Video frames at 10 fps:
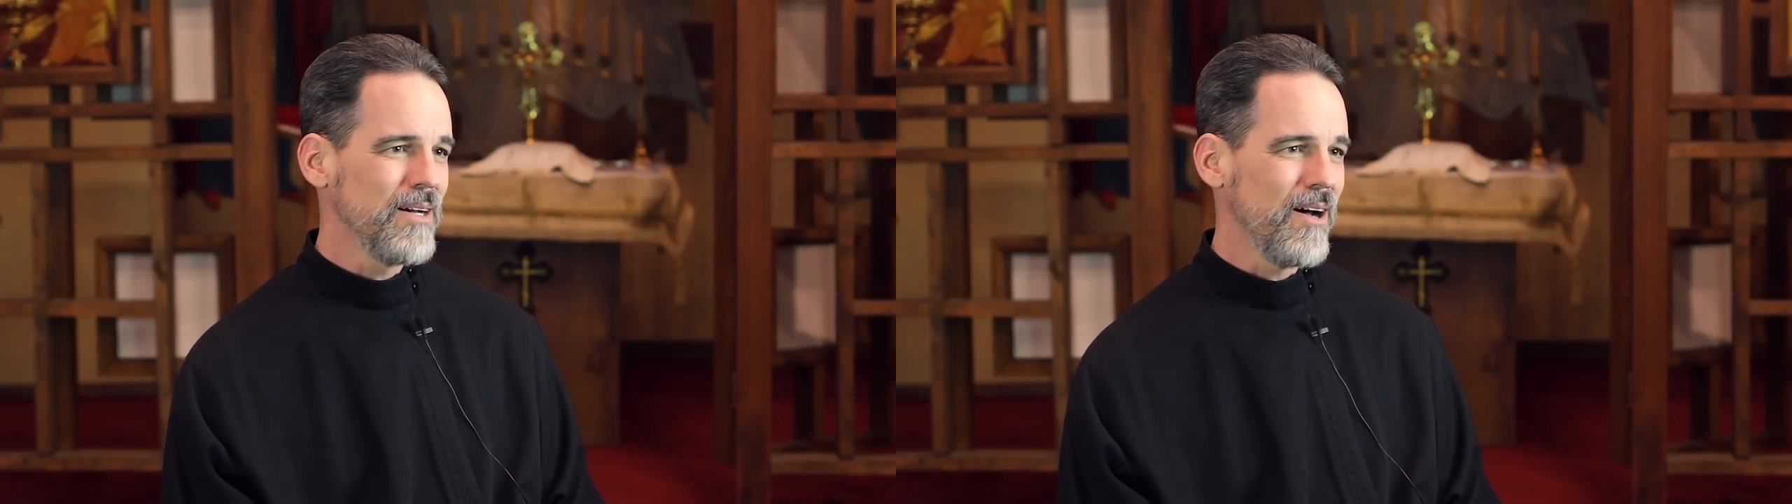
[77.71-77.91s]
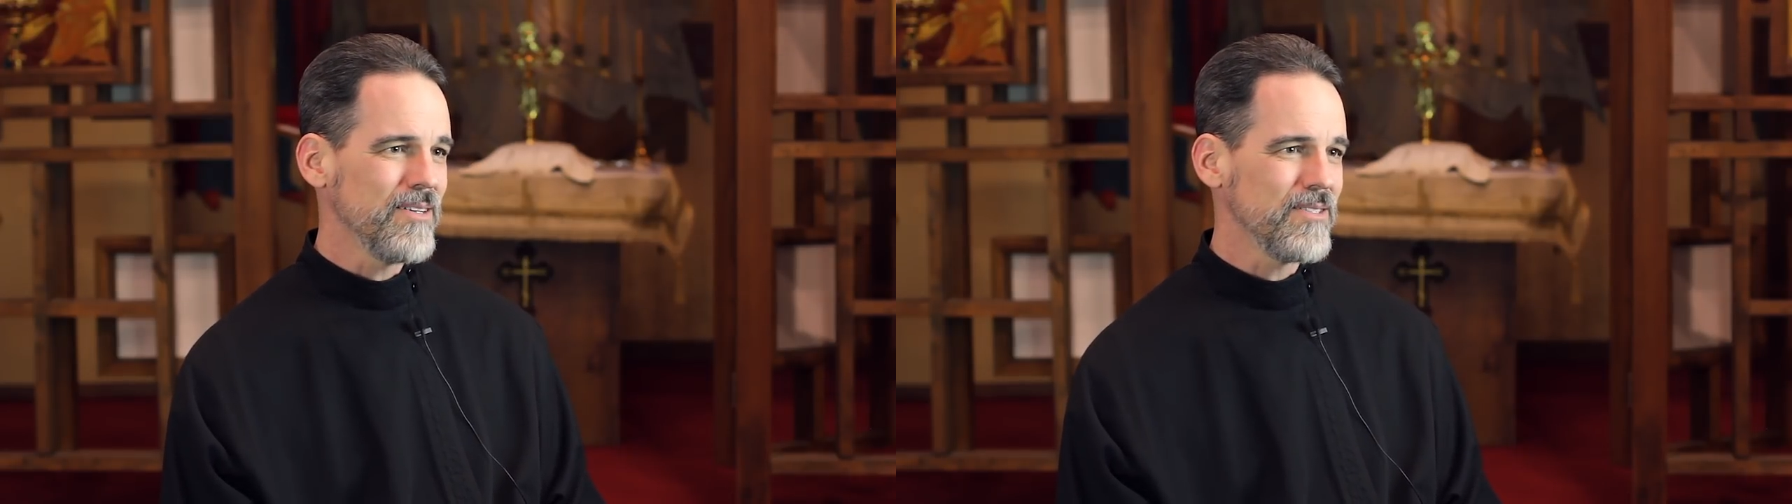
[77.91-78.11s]

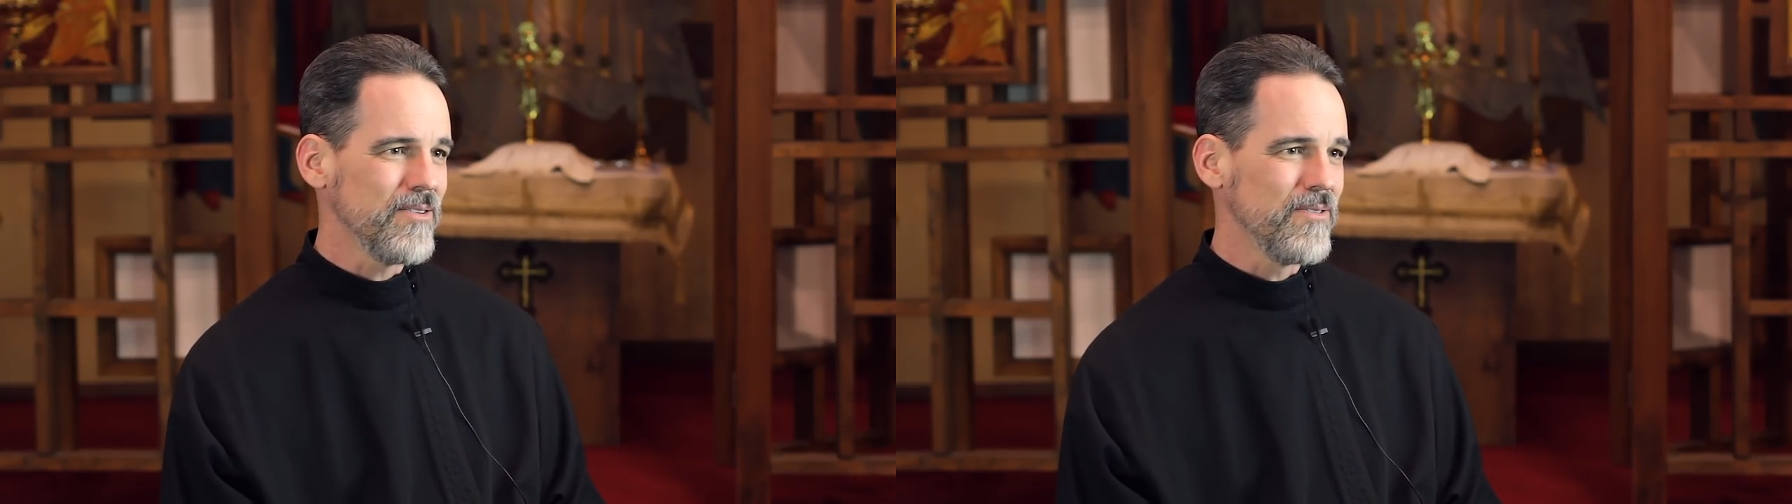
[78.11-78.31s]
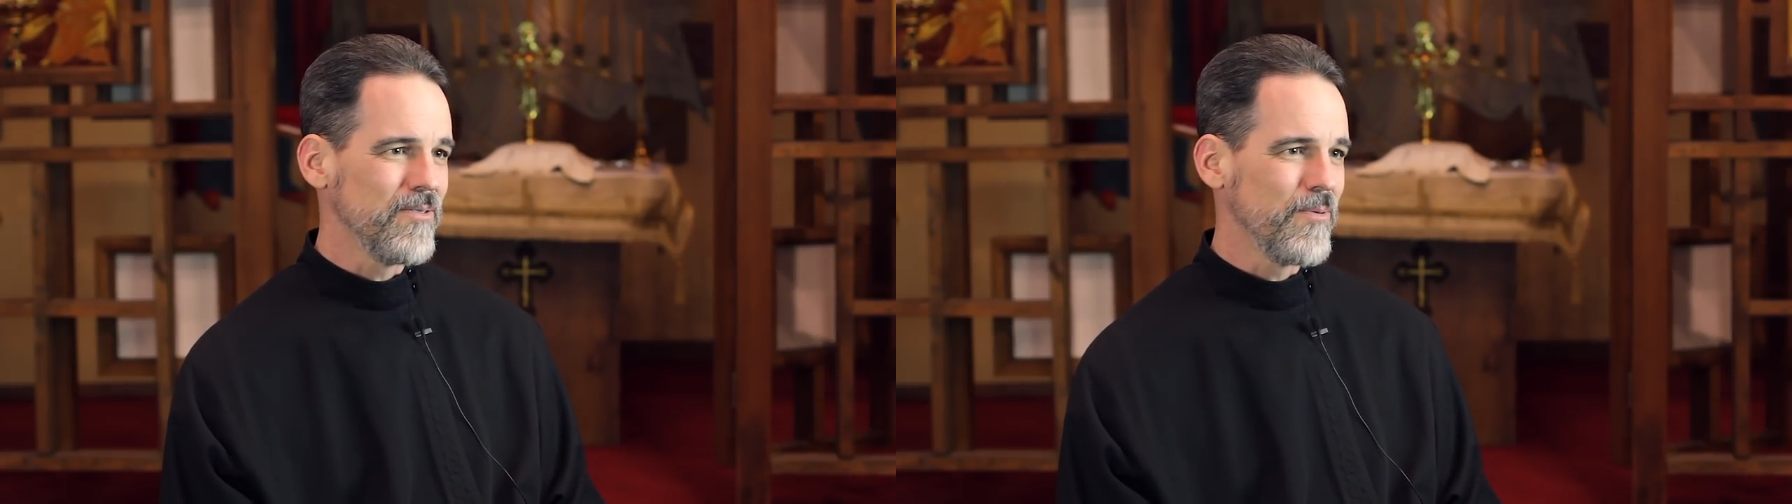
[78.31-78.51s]

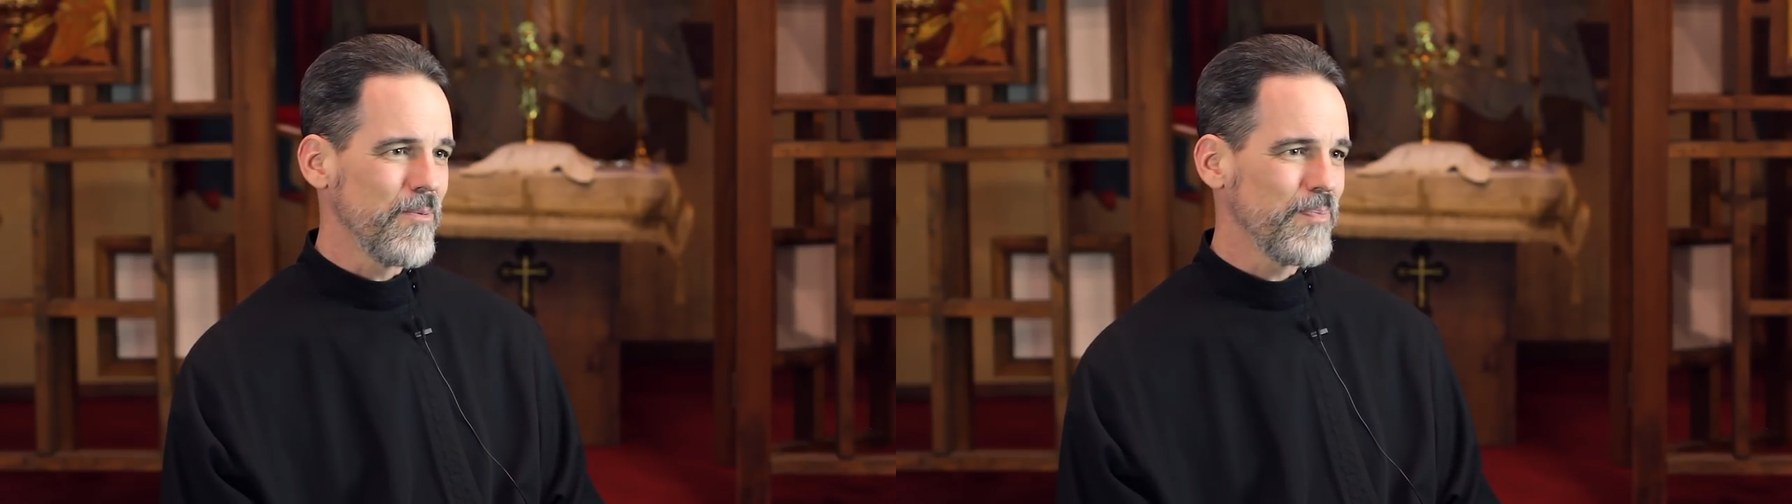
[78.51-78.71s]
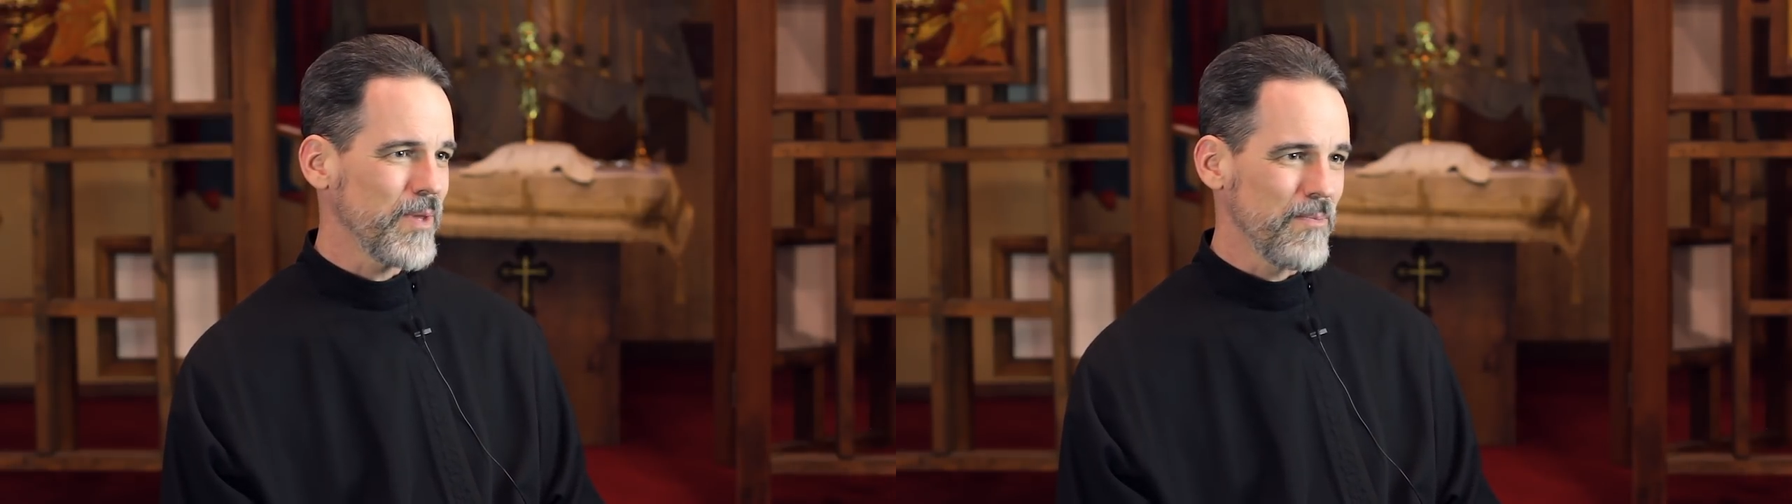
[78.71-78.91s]
also
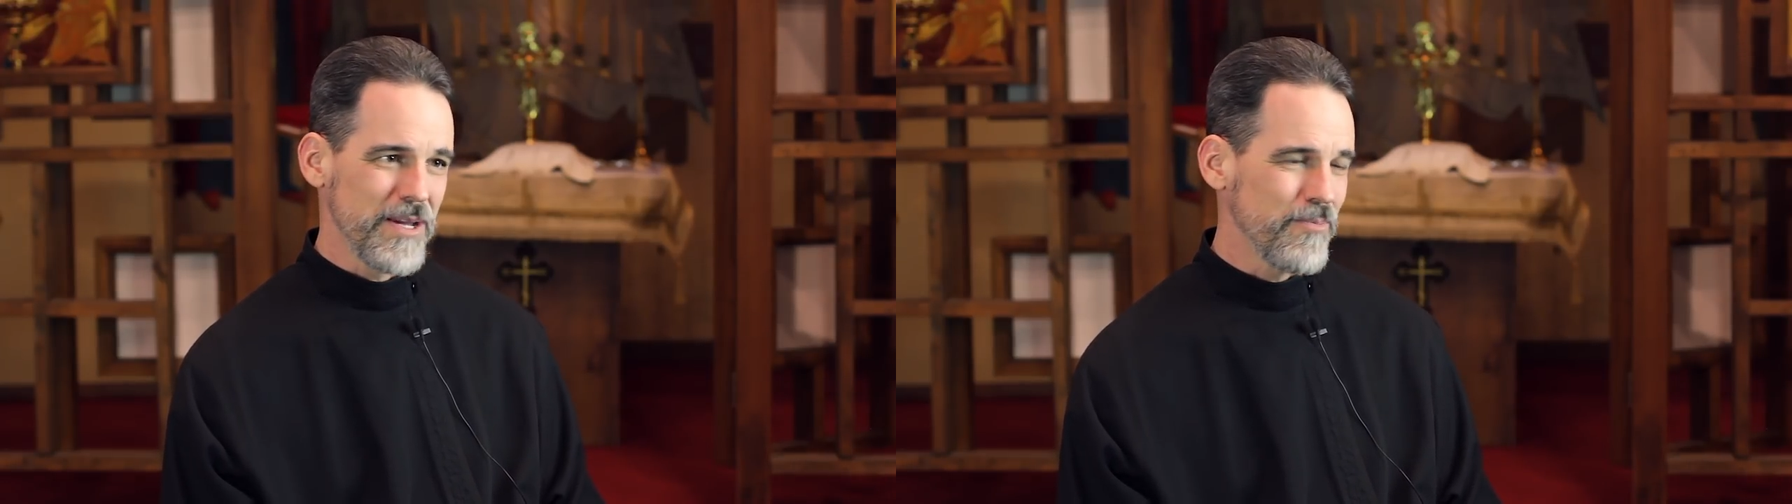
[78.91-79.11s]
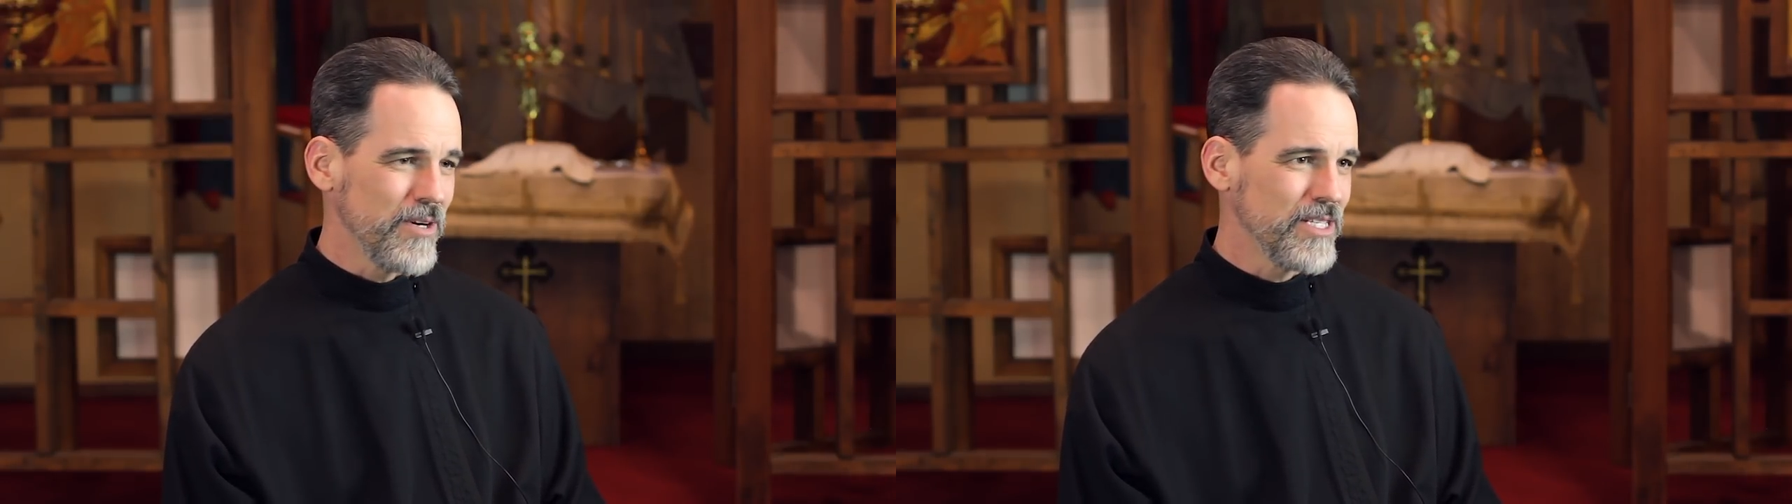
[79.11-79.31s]
be
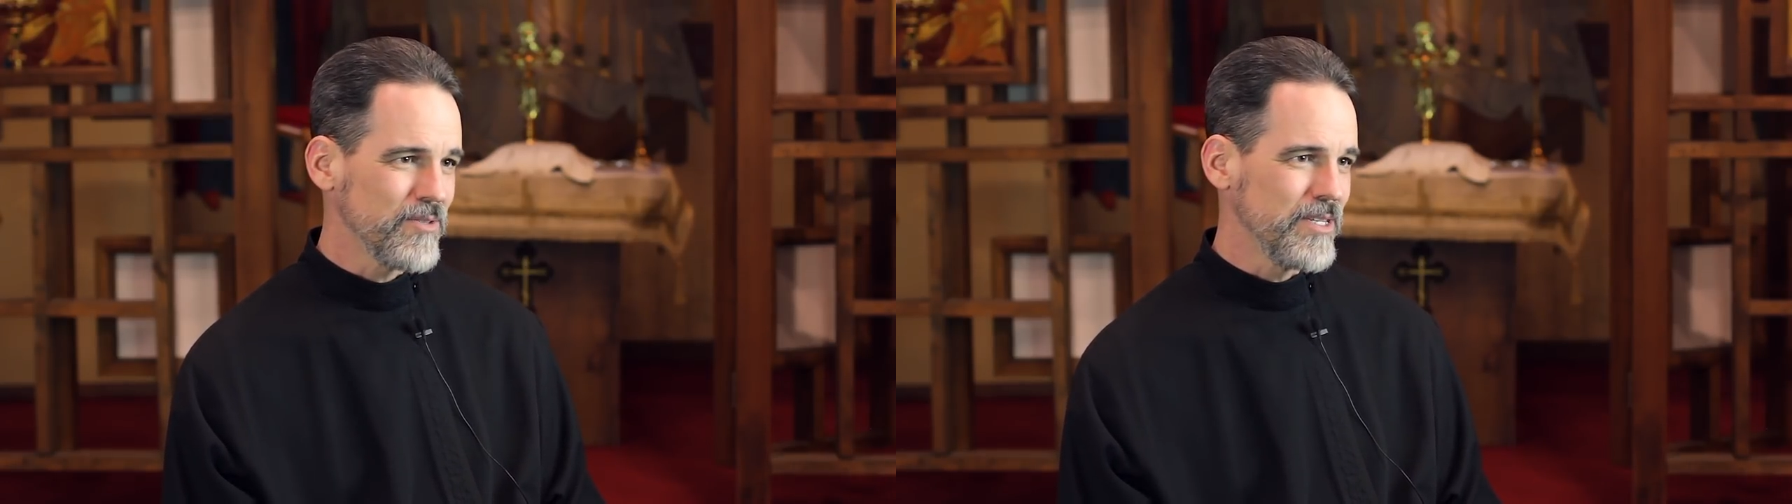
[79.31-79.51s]
a priest